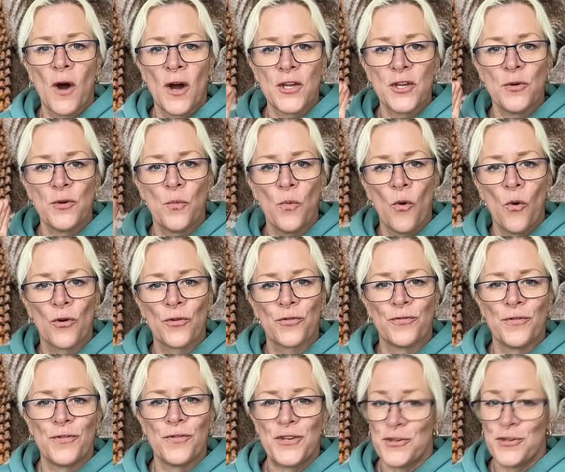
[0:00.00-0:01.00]
while you walk
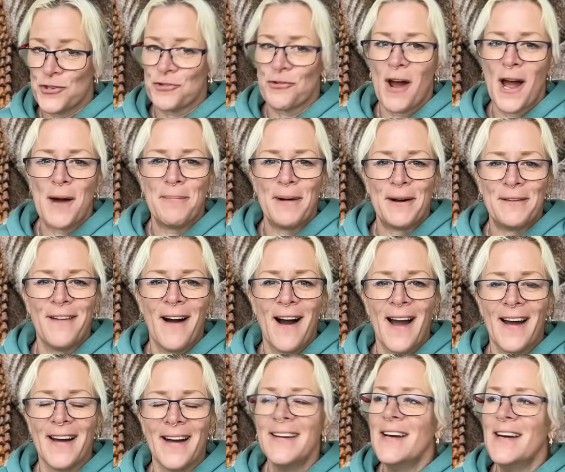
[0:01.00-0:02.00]
through and you trial by
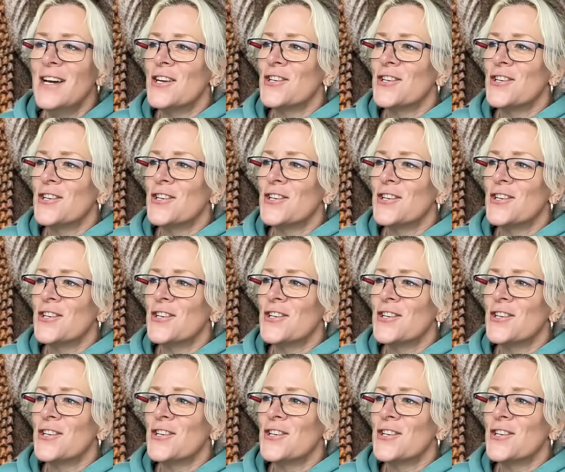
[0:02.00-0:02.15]
fire.